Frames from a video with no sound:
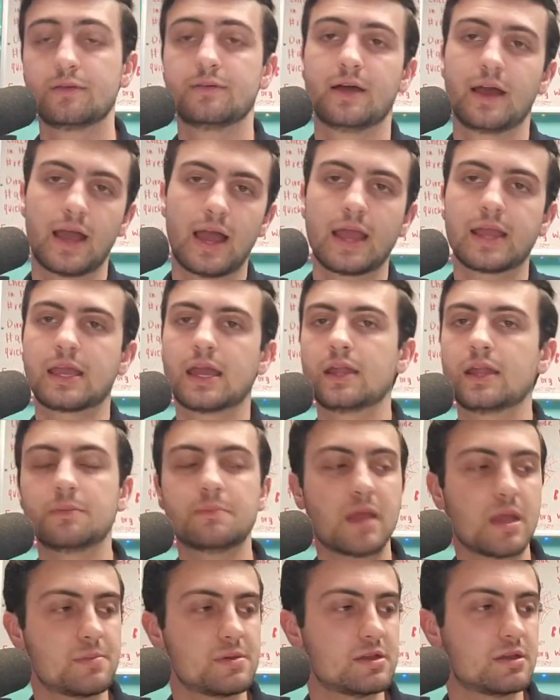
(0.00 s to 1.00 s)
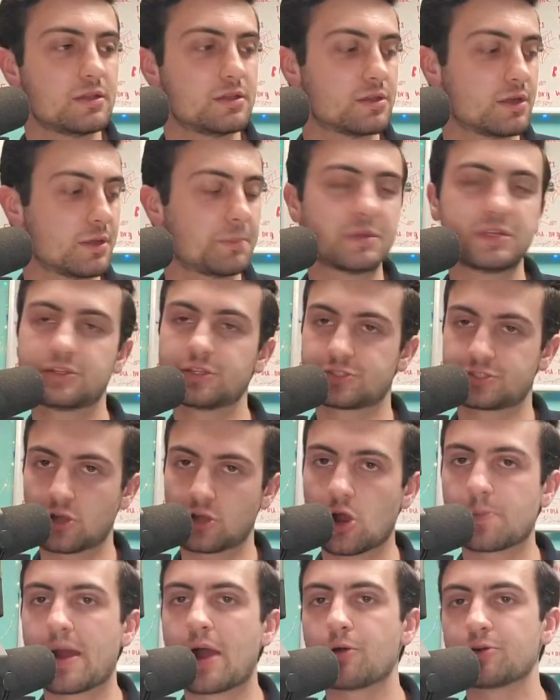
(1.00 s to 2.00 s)
I get it. Maybe, I mean, the
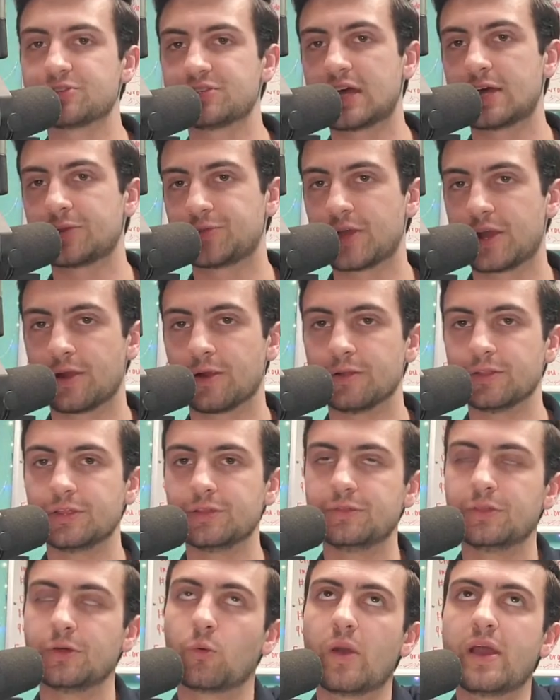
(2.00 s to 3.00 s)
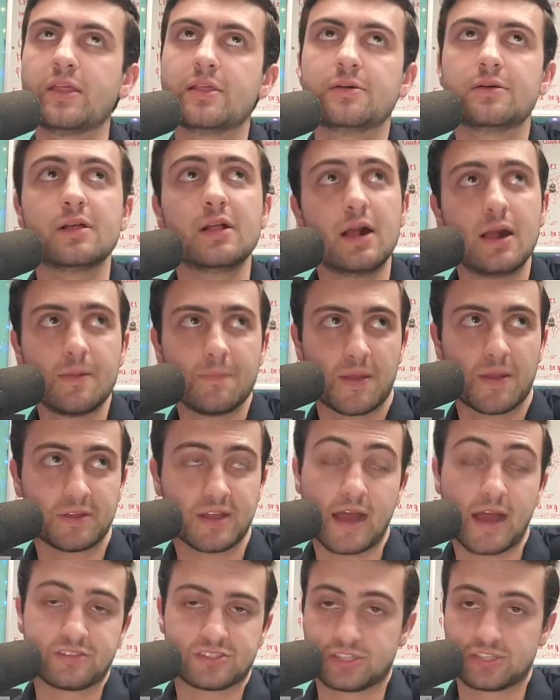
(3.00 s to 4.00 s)
star power is not there. The way that, I mean,
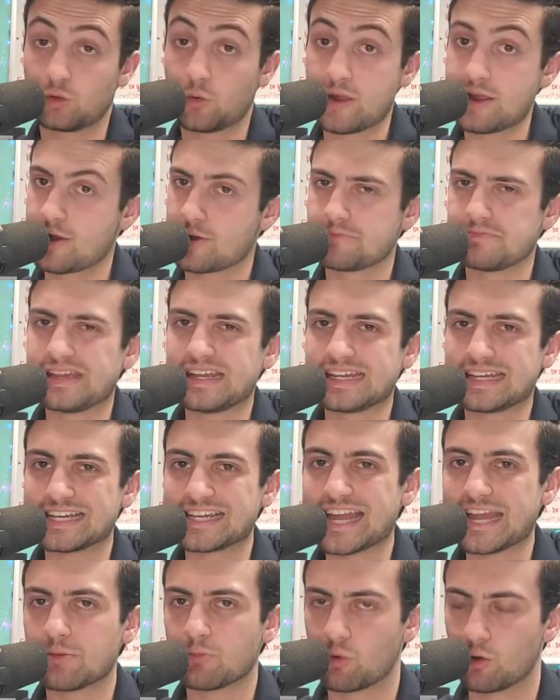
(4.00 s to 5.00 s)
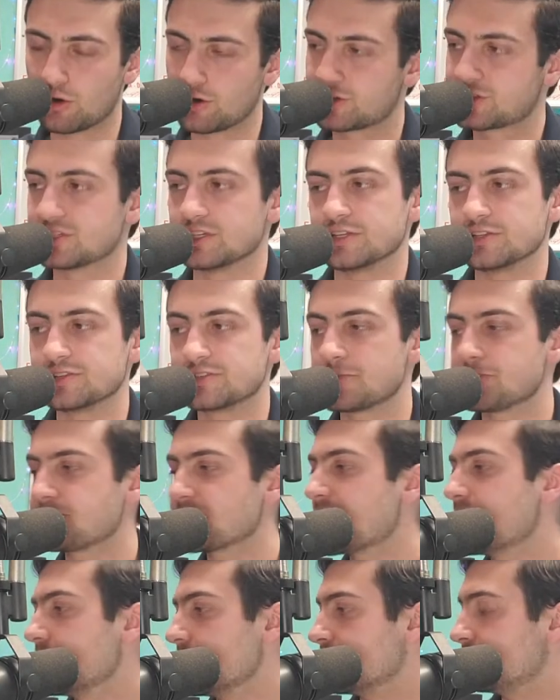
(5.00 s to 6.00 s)
obviously the way our media game works is
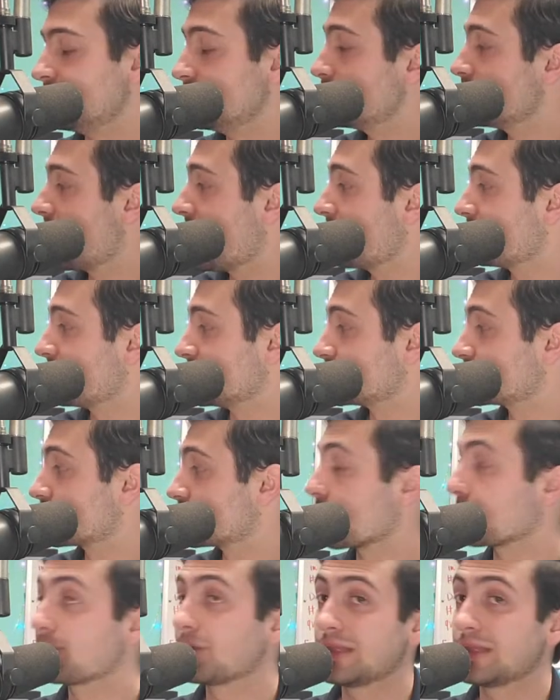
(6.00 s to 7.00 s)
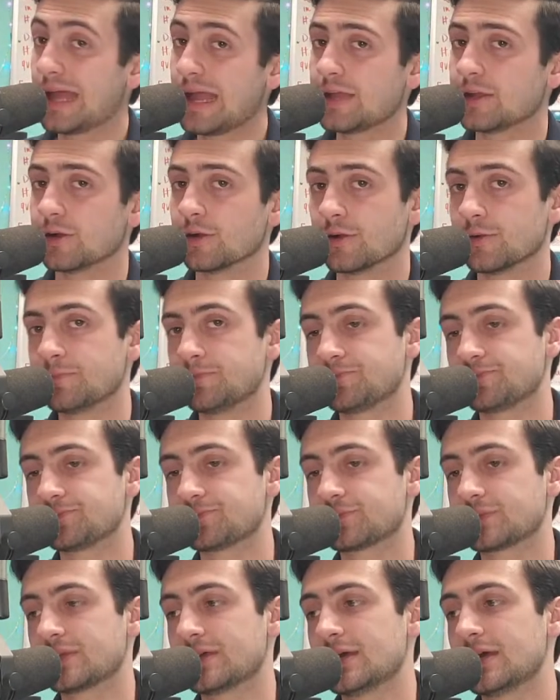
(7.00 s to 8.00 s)
if you have a star player,
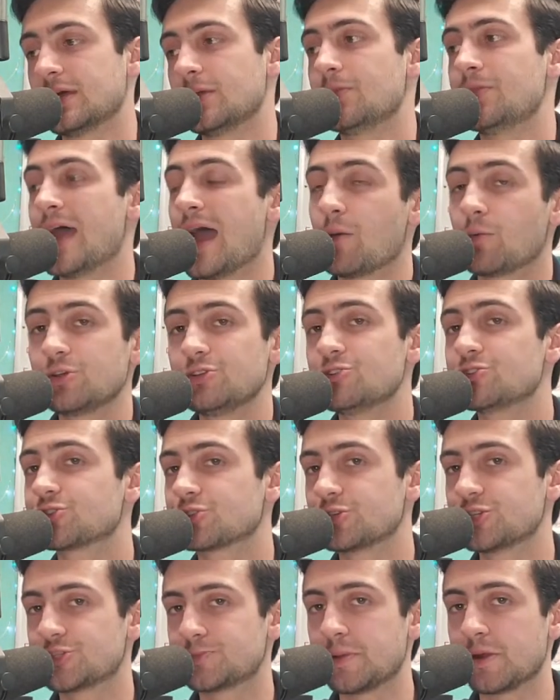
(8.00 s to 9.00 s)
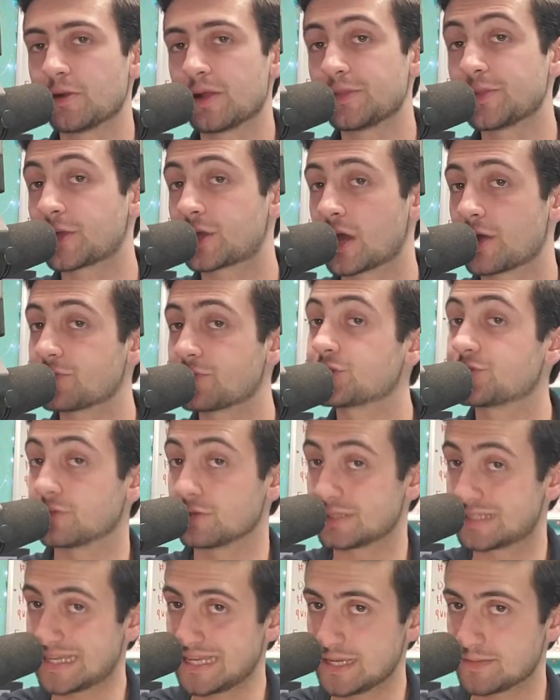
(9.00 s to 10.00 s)
that will usually spearhead the coverage for a
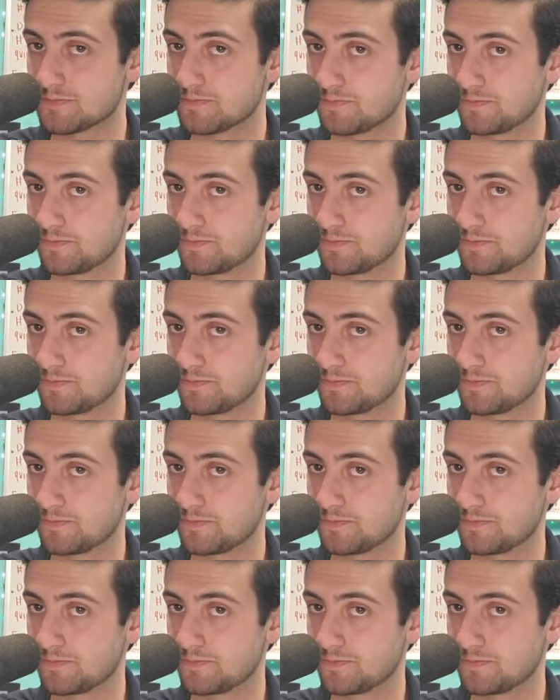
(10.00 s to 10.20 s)
team.